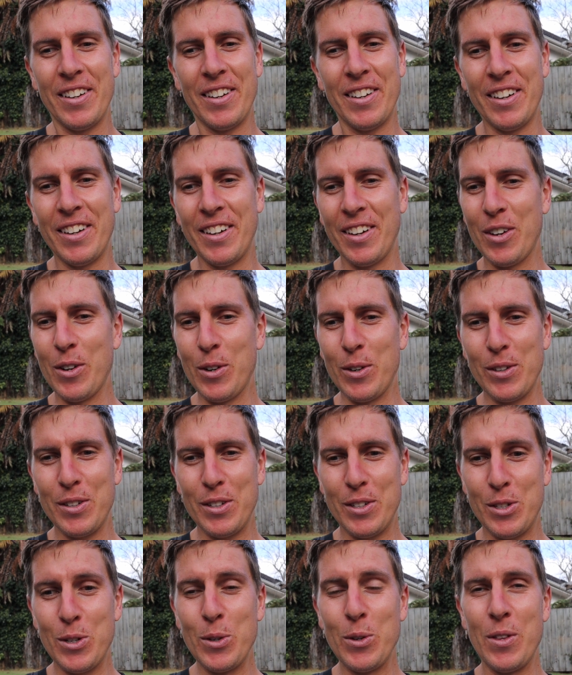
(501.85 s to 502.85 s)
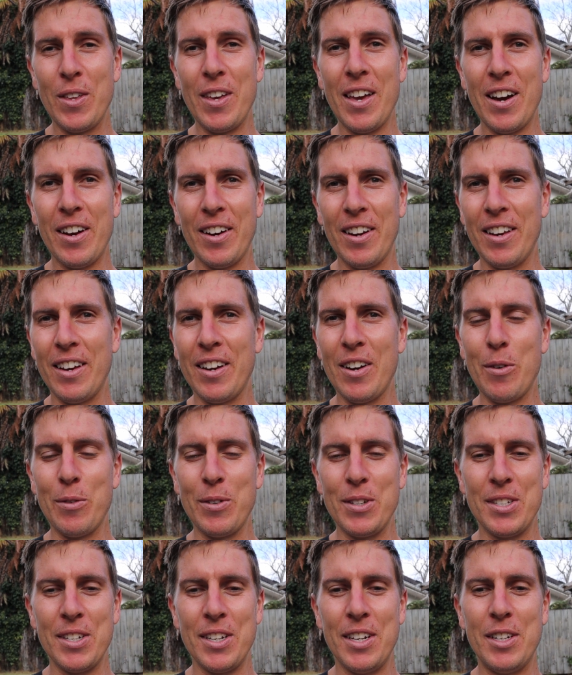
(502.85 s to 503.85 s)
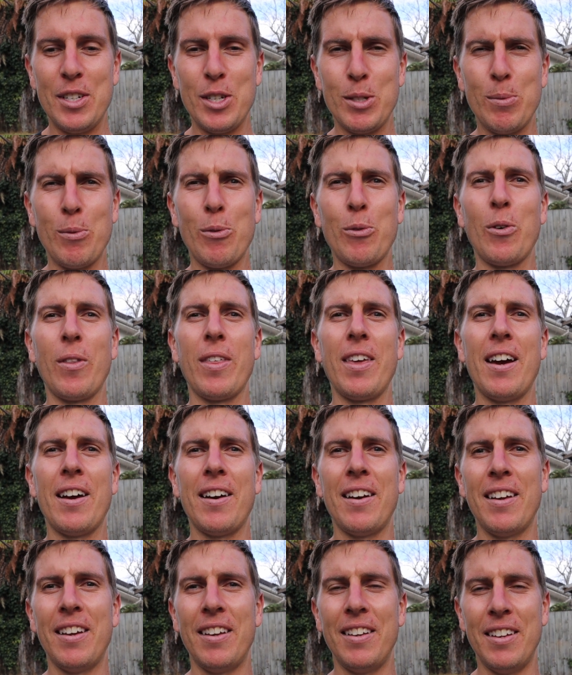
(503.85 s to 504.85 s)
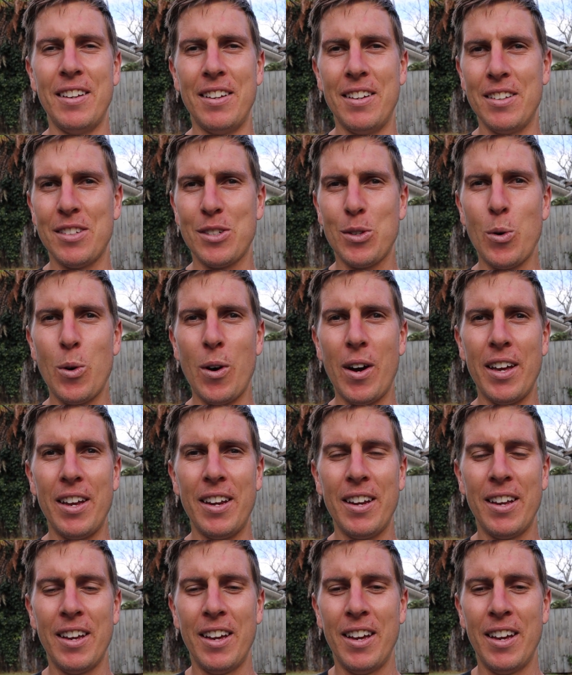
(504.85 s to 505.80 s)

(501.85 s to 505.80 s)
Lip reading: Got to the outlet. Obviously, just before the outlet, it is quite